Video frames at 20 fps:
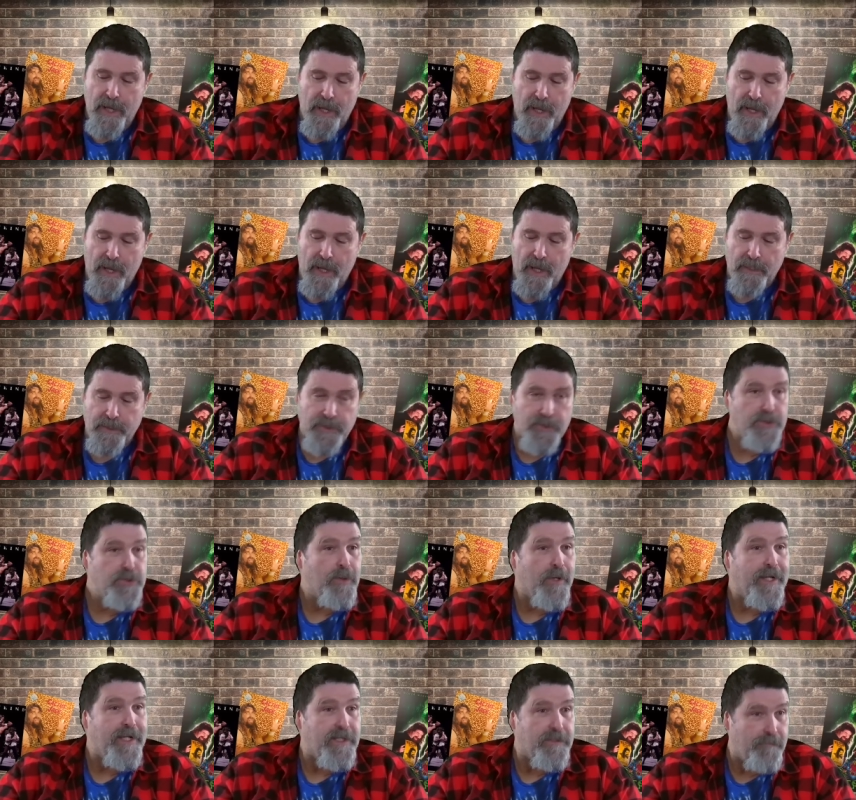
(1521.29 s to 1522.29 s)
Uh,
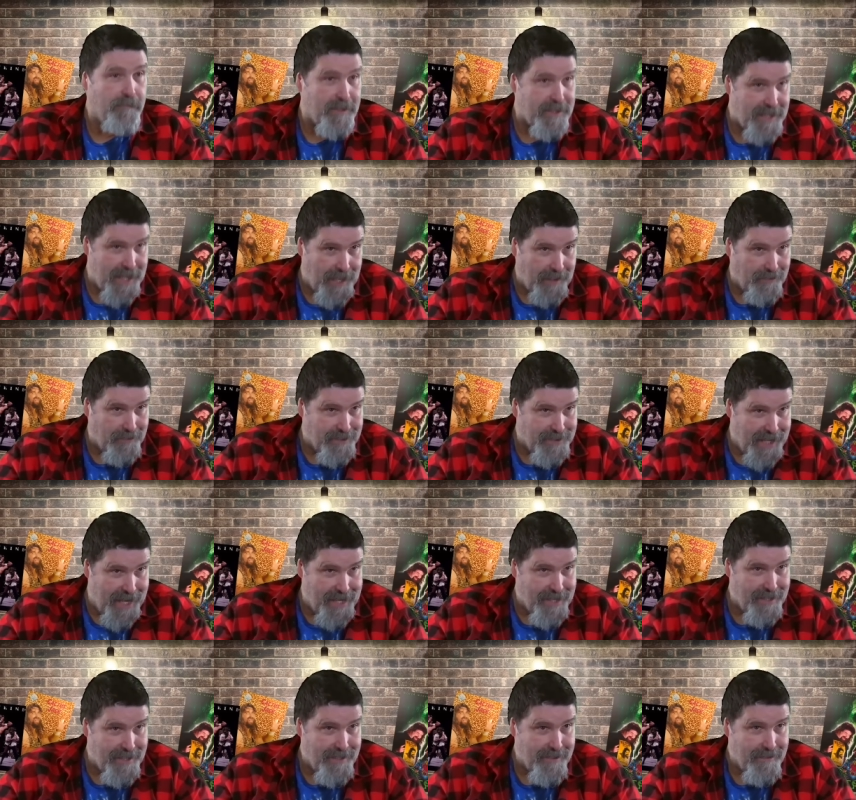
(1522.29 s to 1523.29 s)
destroyed his patellar
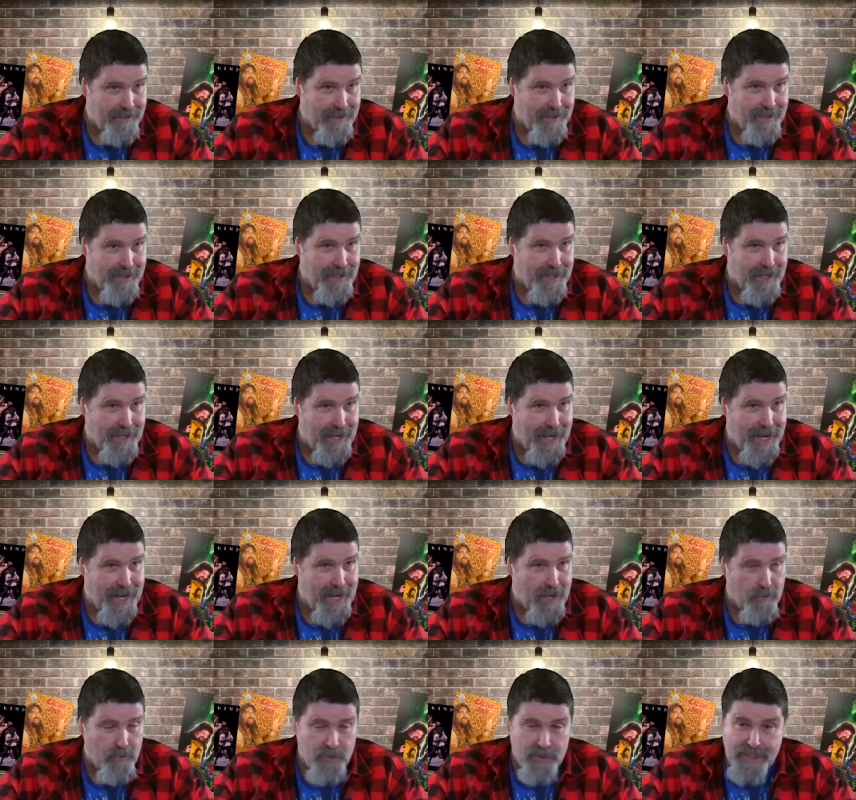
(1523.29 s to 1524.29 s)
tendon
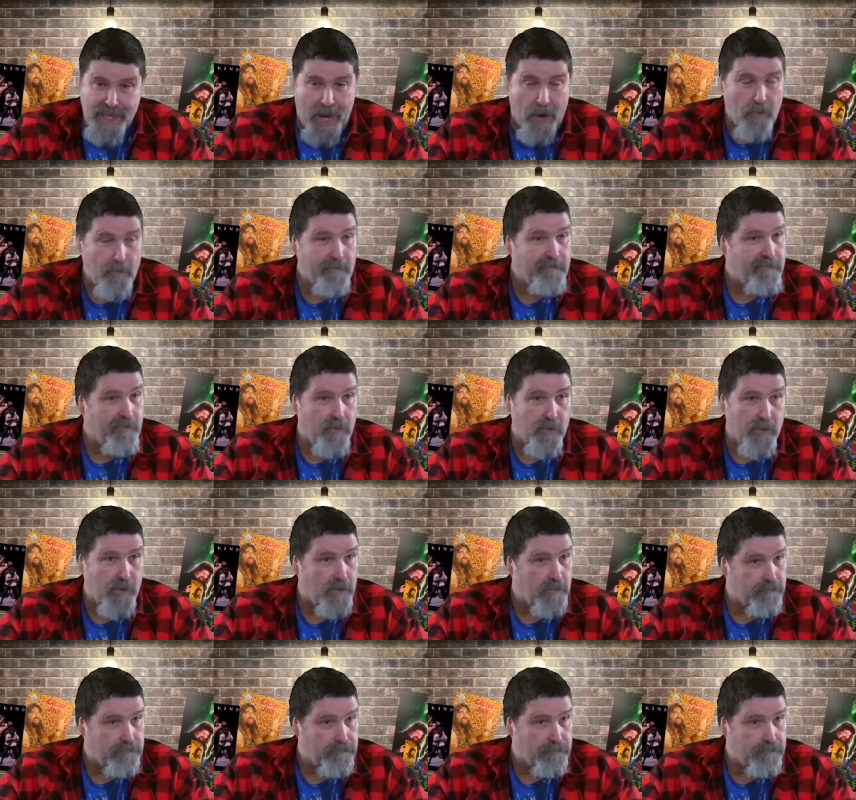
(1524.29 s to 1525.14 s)
and was out for